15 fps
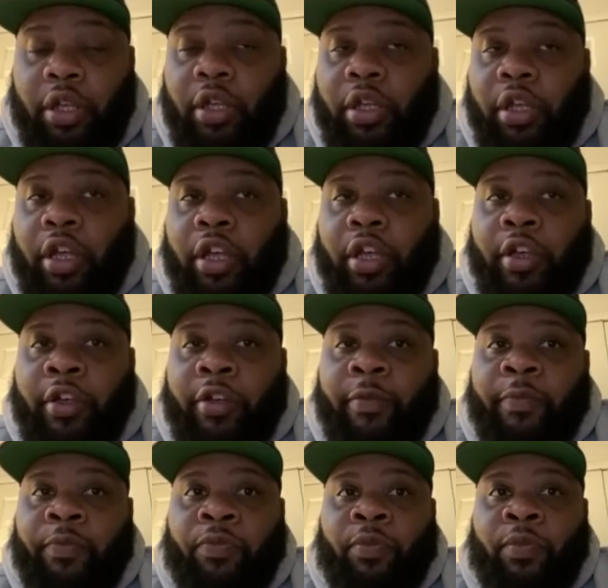Um,
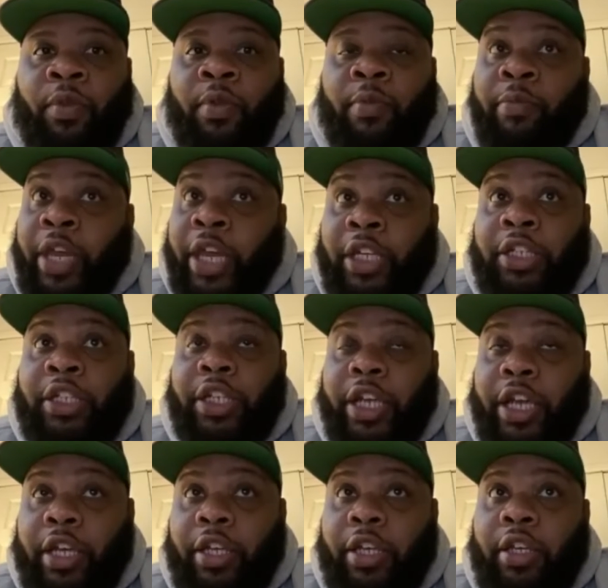Meg
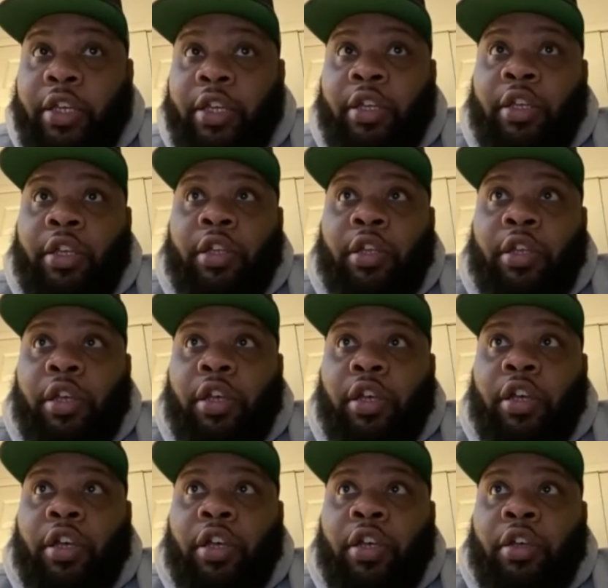Stallion,
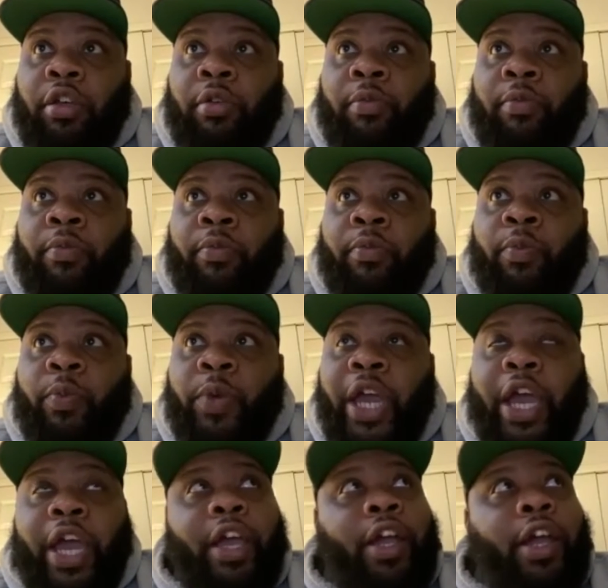um, we
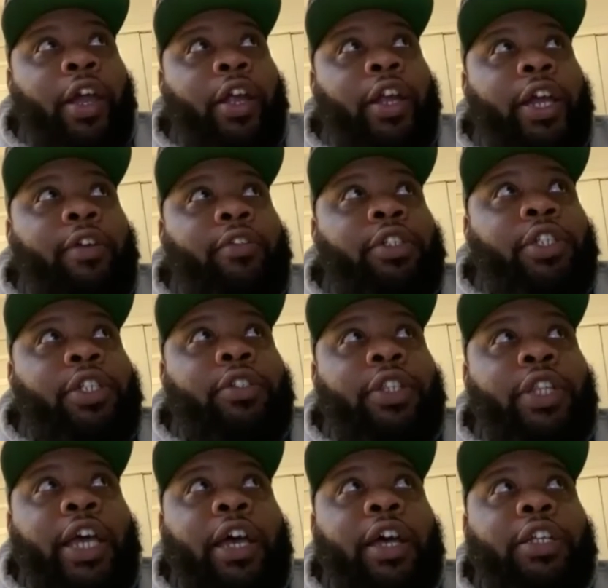had her, that was
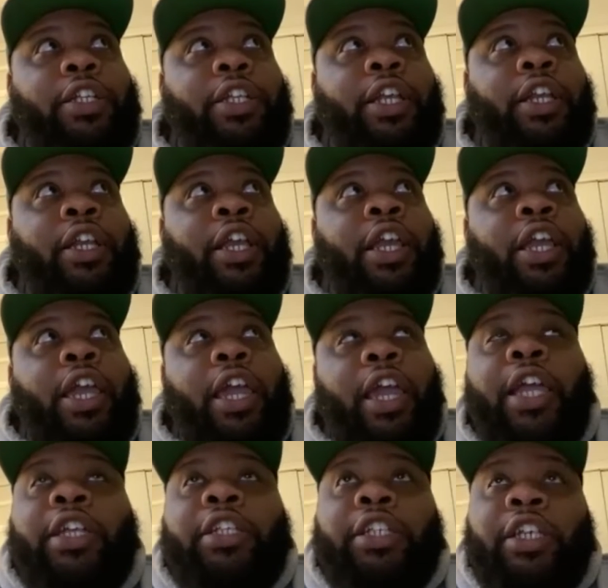
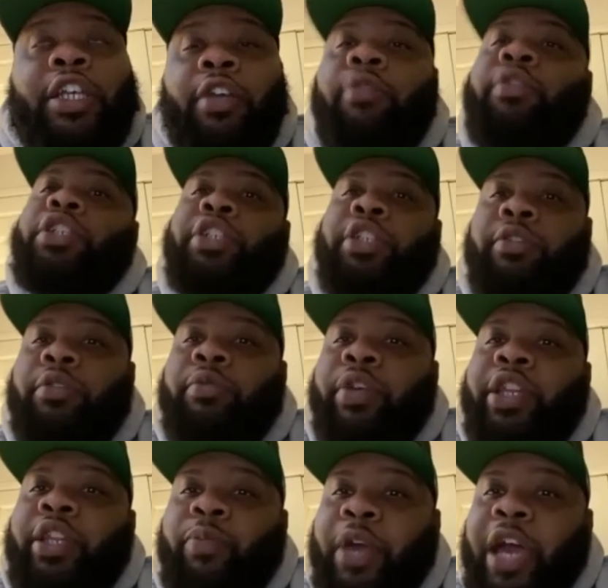2018, where she was
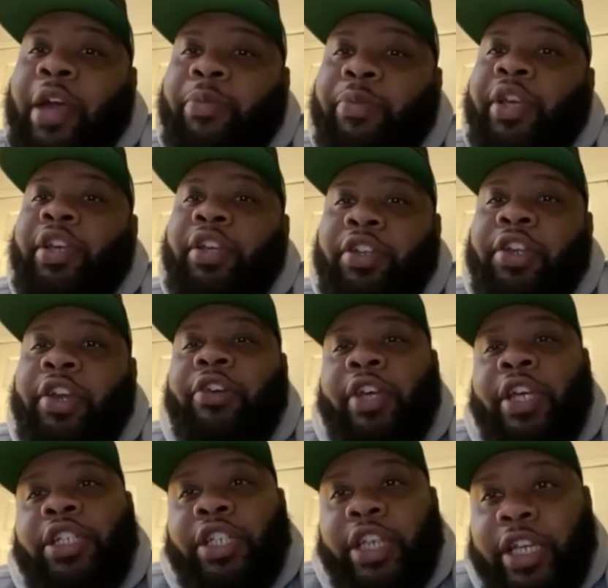really popping, in
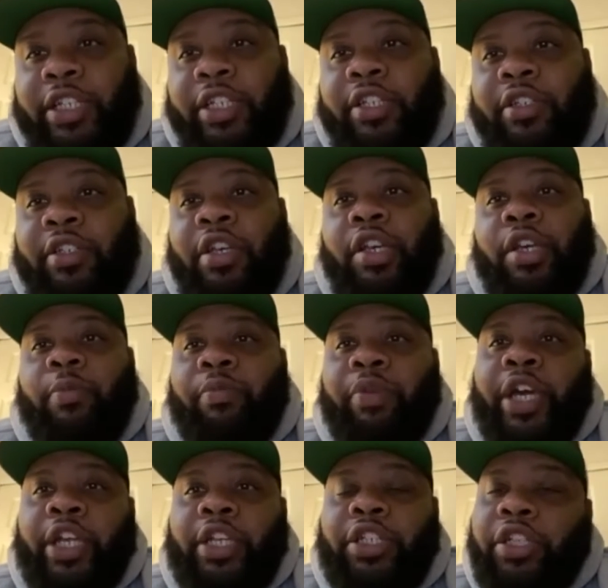Texas, but
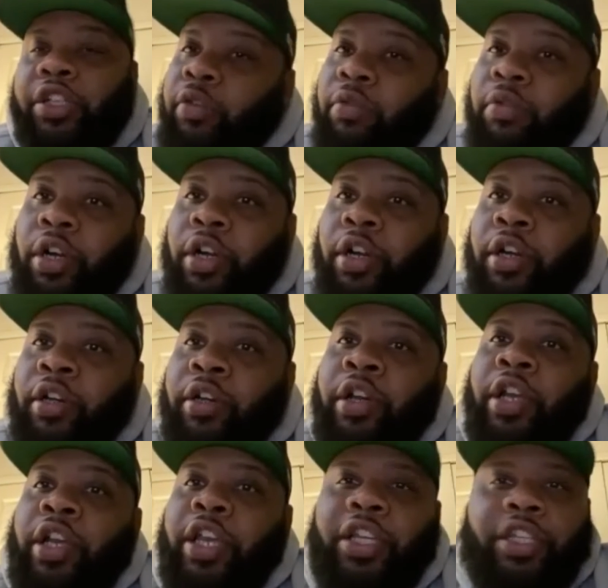to the world,
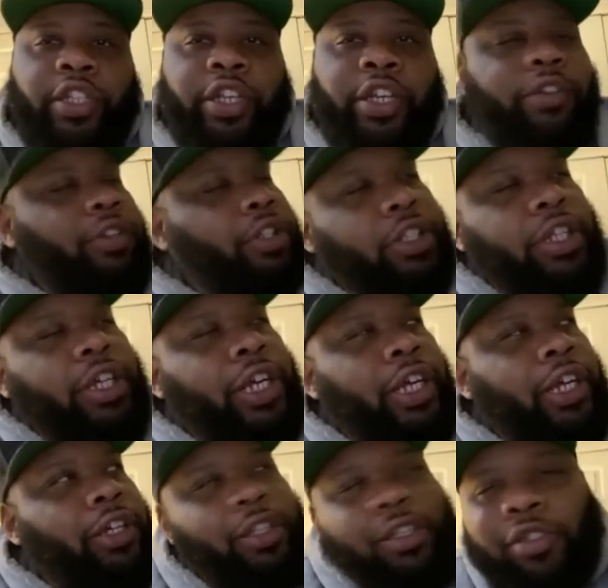it still was like,
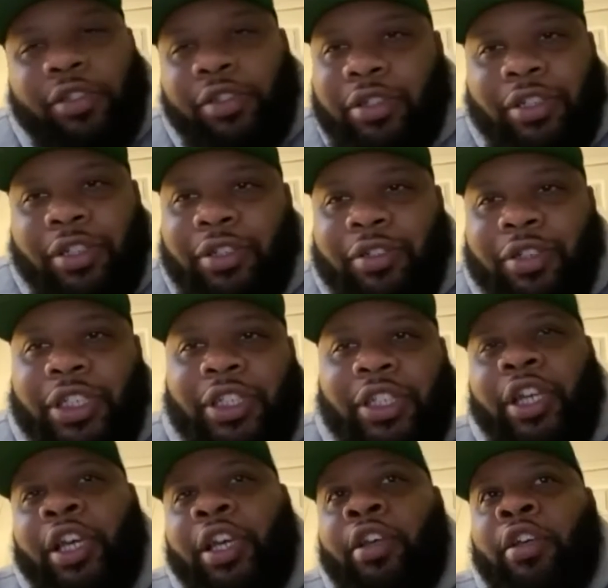who is that?